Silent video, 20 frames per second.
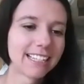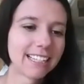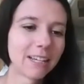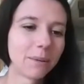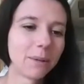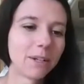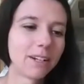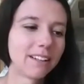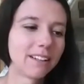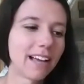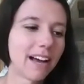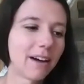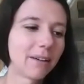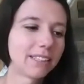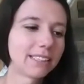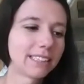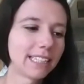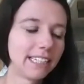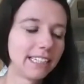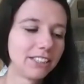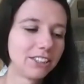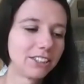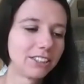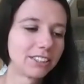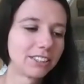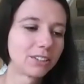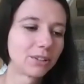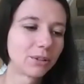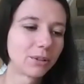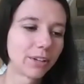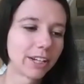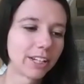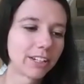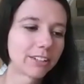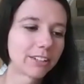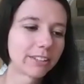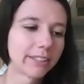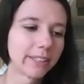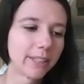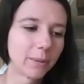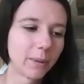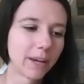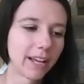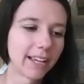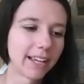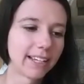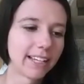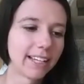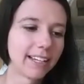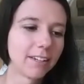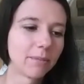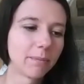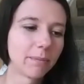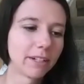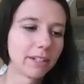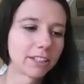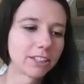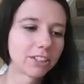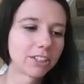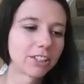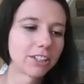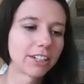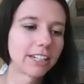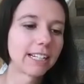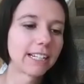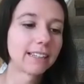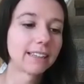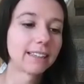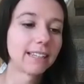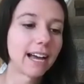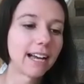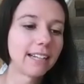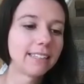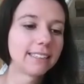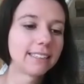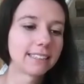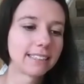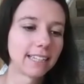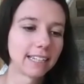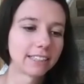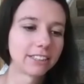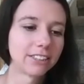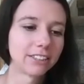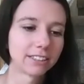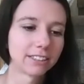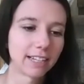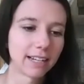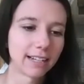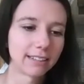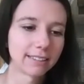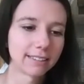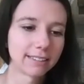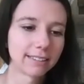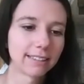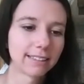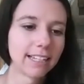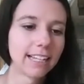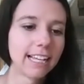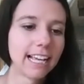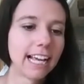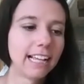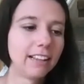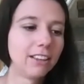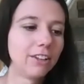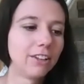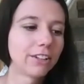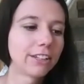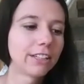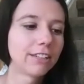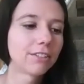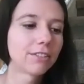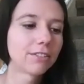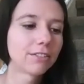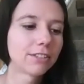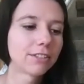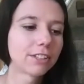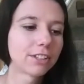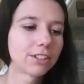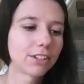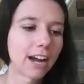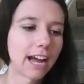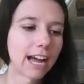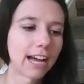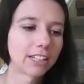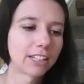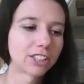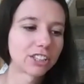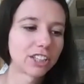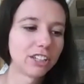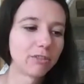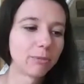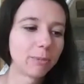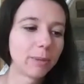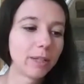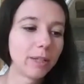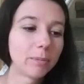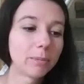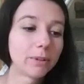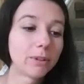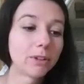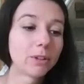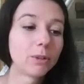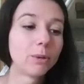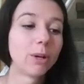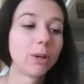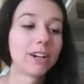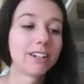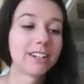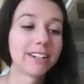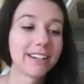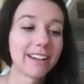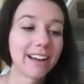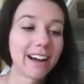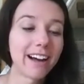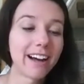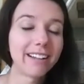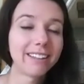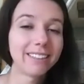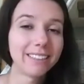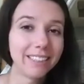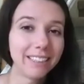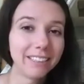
that would allow its agents greater leeway in administering lie detector tests and looking through the trash of people who are not